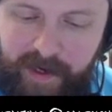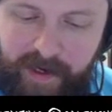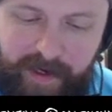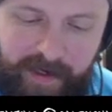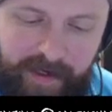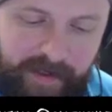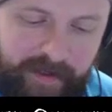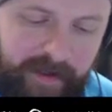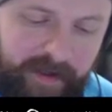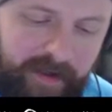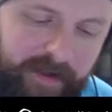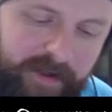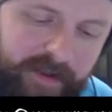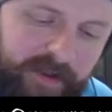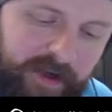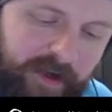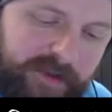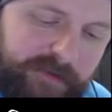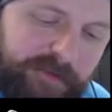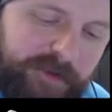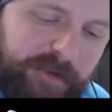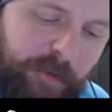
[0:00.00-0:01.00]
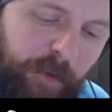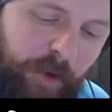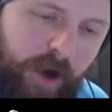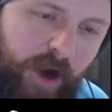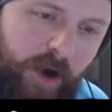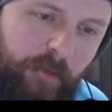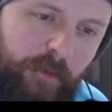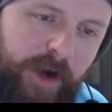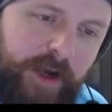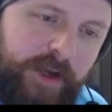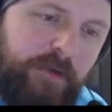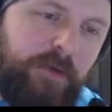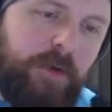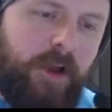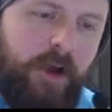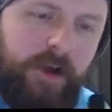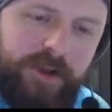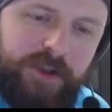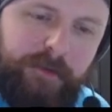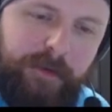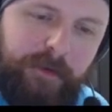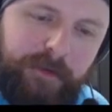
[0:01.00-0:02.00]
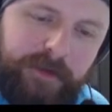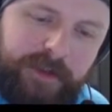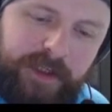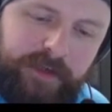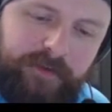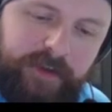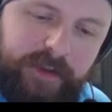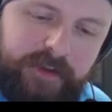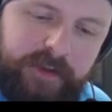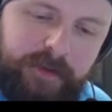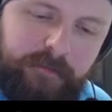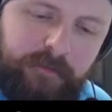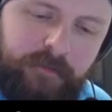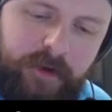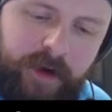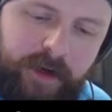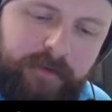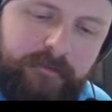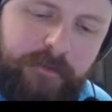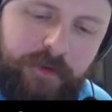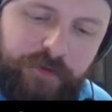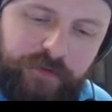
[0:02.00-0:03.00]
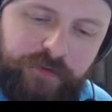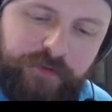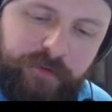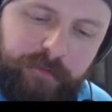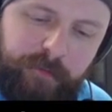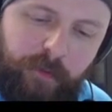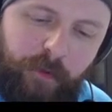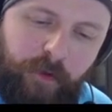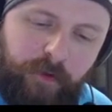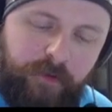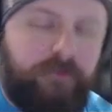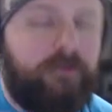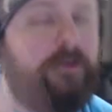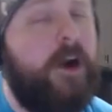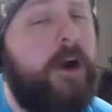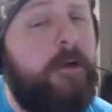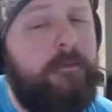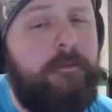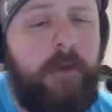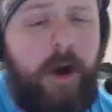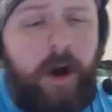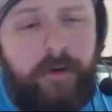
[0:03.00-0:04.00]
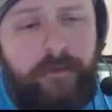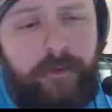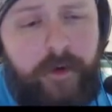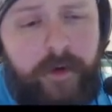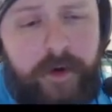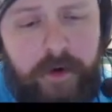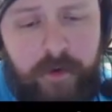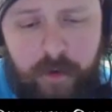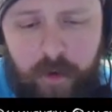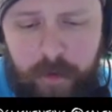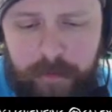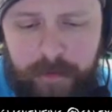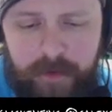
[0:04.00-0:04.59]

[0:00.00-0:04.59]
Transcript: and toss some support our way, you will also be receiving some great music support from our very own Gord